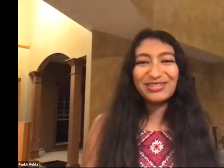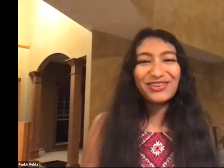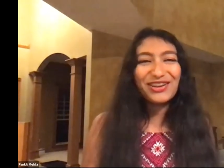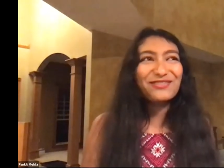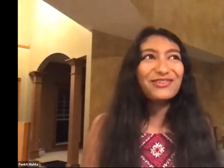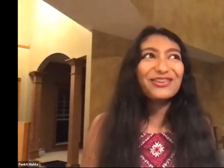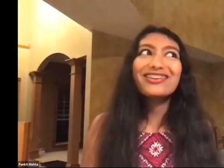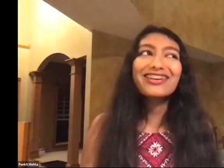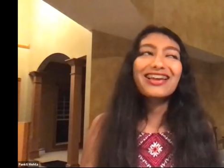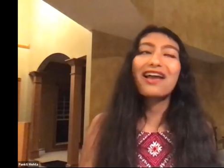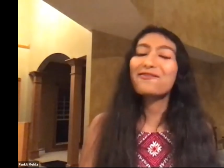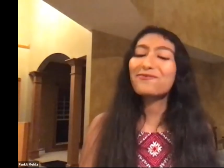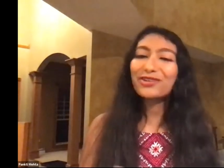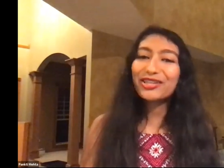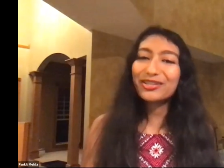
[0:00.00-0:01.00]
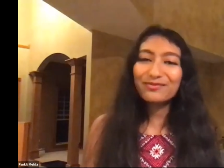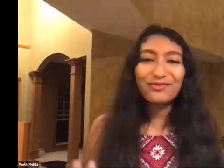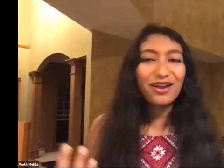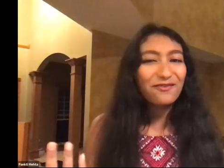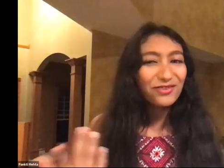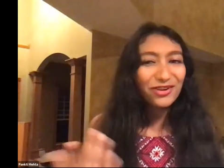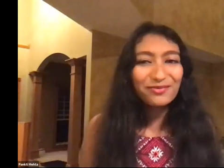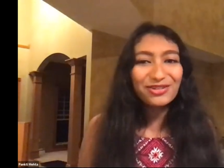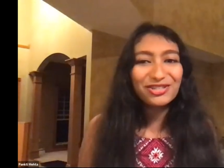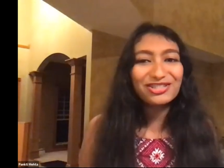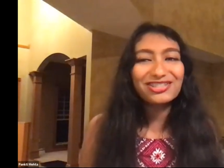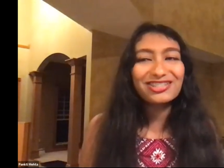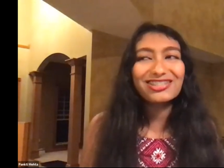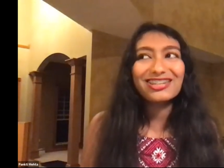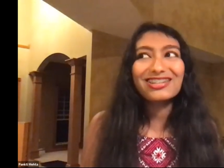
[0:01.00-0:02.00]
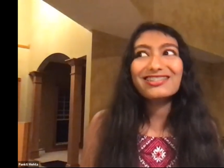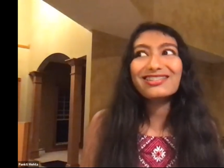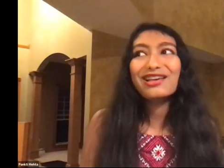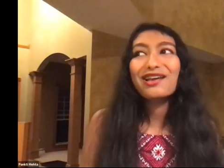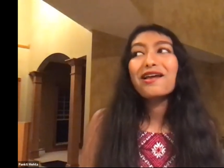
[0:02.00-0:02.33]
I'm very much into this.